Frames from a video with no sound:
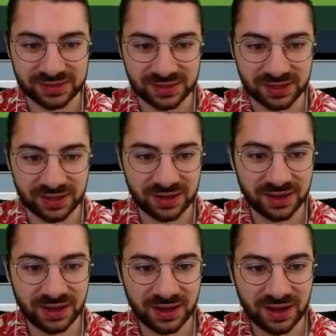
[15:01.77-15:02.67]
silly,
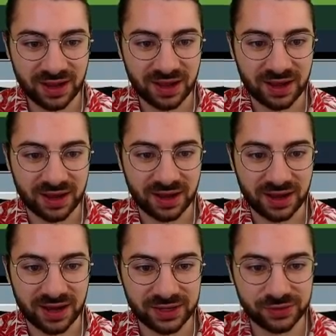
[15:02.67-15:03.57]

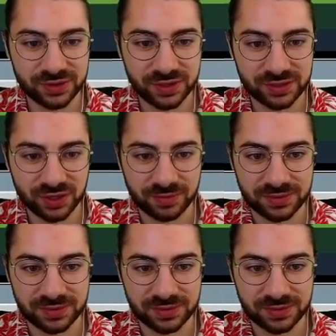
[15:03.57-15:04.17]
I use this term